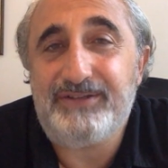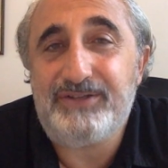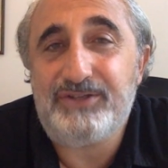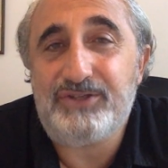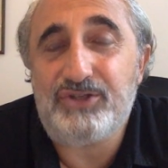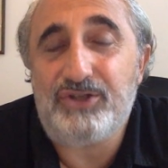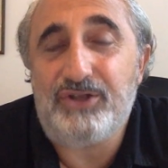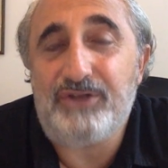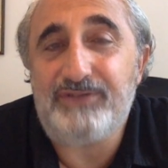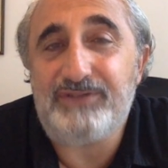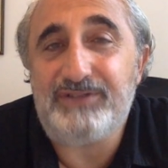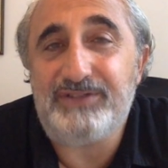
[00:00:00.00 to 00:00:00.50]

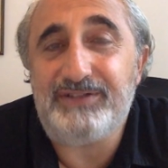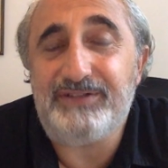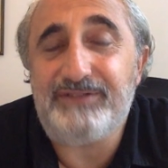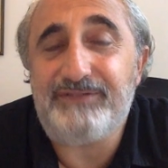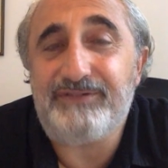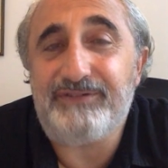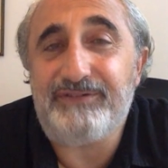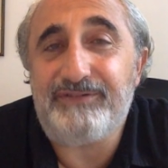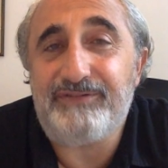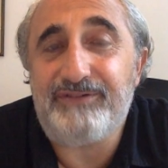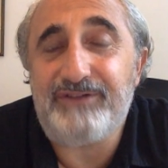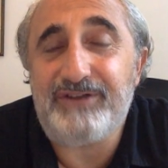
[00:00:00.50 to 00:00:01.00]
solves a
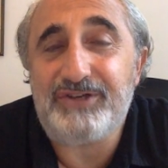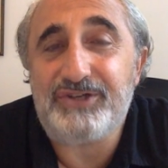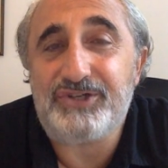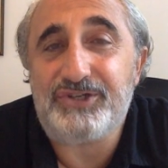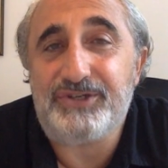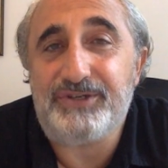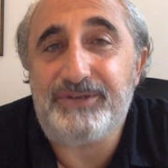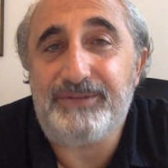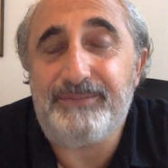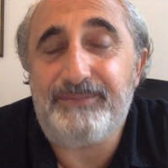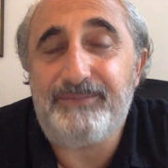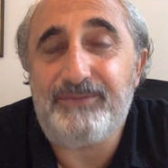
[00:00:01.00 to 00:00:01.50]
different
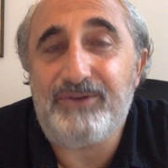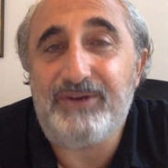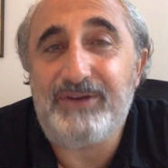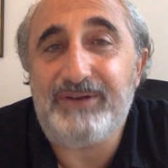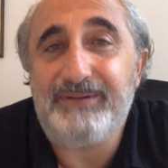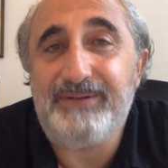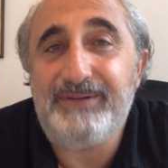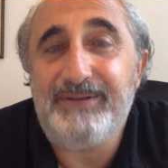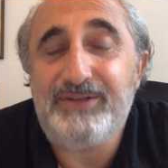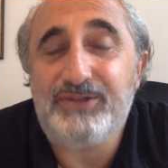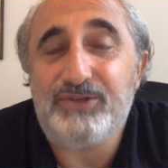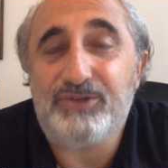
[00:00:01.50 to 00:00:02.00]
function,
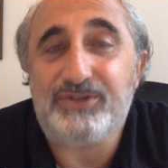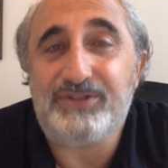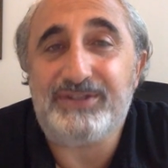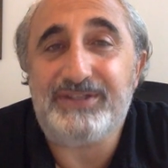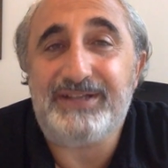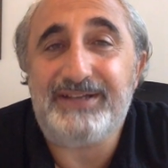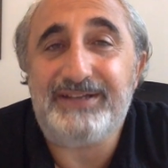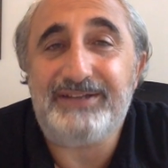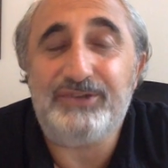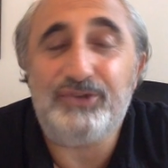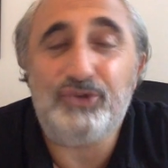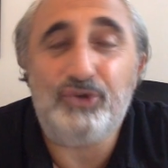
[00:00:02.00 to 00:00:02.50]
right? So it's
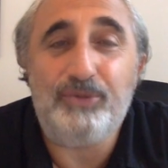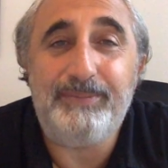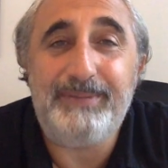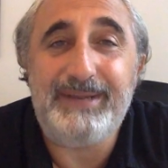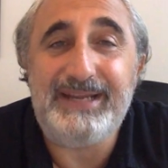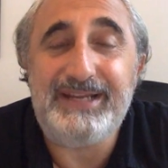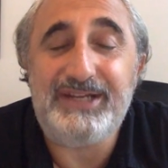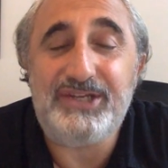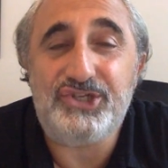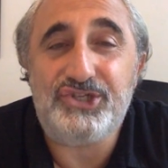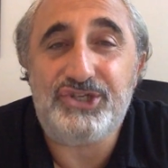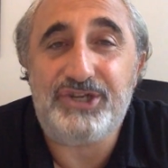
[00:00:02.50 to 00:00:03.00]
not a
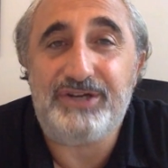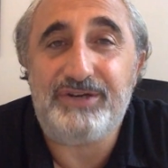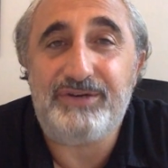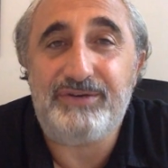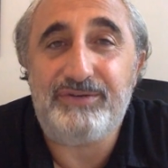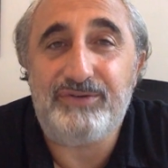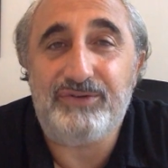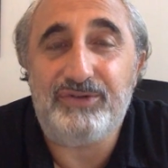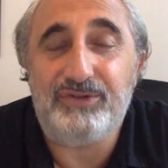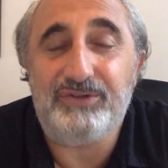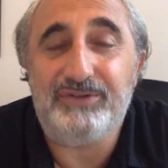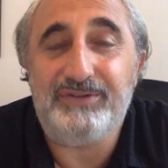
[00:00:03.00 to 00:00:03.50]
domain
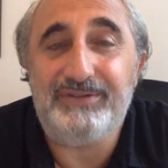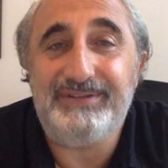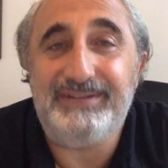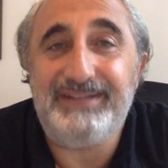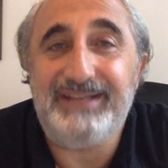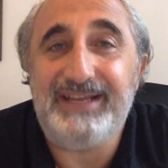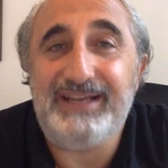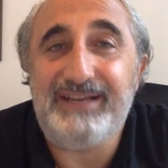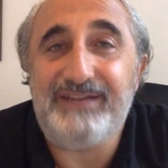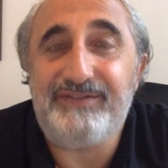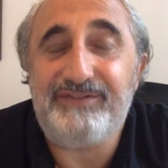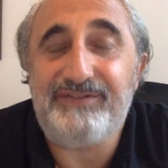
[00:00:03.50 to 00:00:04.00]
general
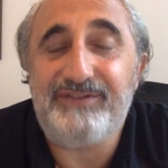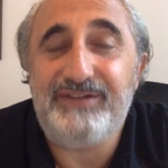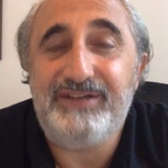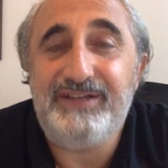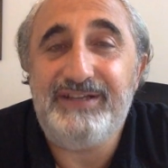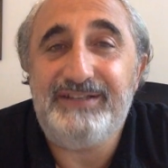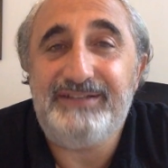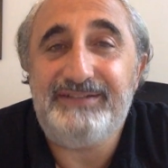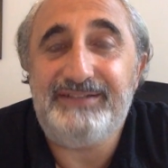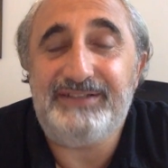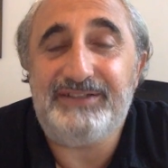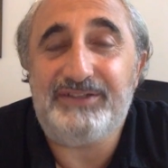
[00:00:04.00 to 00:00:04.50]
knife
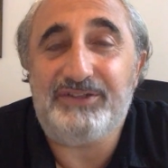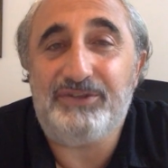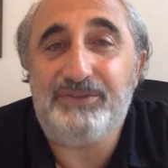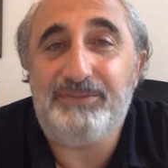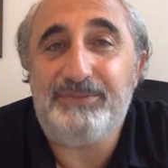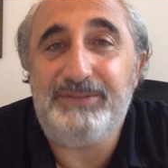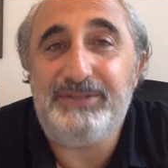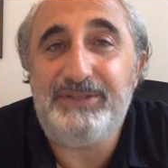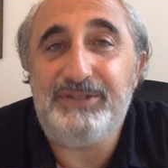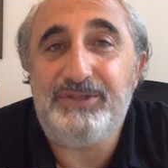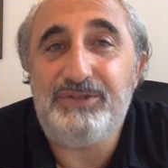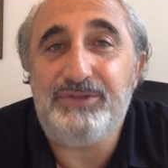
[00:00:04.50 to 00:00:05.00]
that could
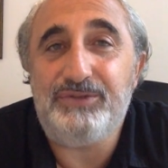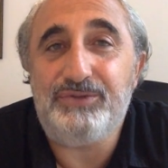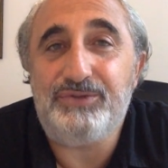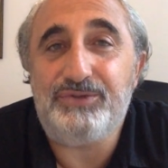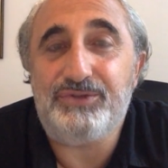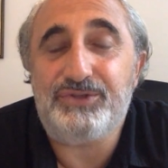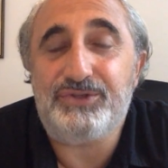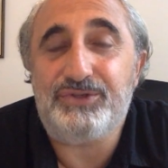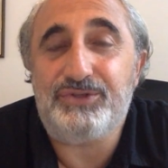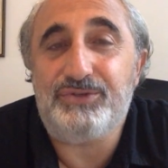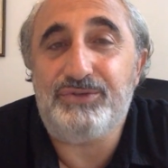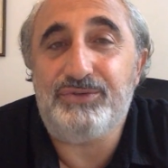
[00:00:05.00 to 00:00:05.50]
be
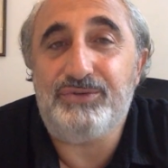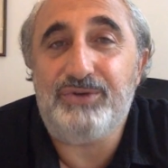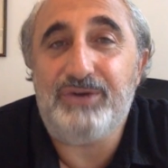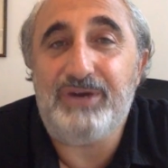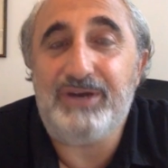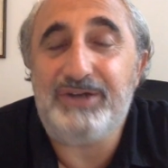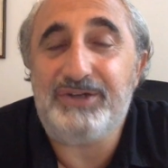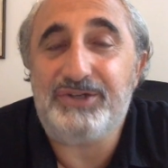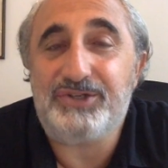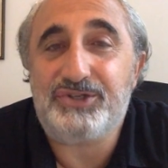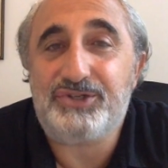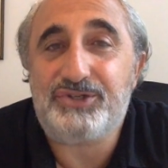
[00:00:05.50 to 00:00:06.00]
used to
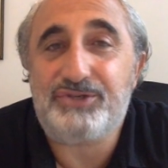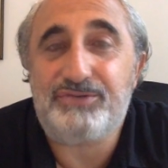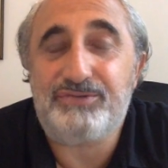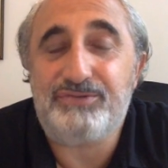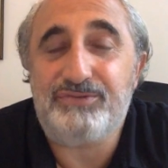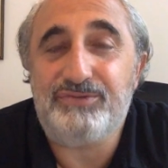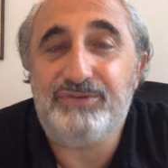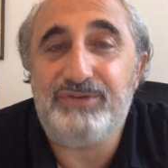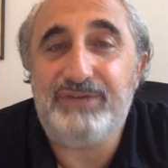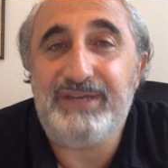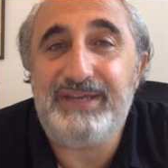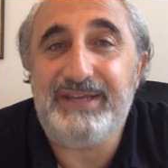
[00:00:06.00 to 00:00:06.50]

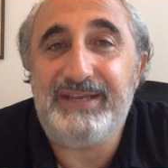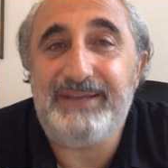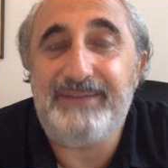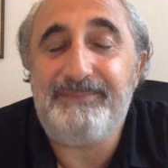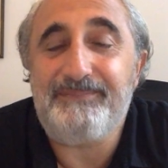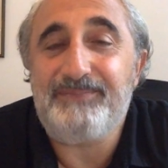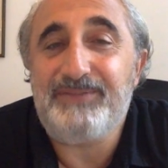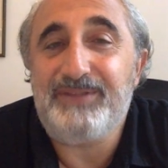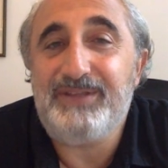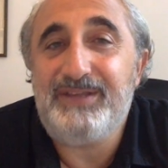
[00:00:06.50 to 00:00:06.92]
unscrew a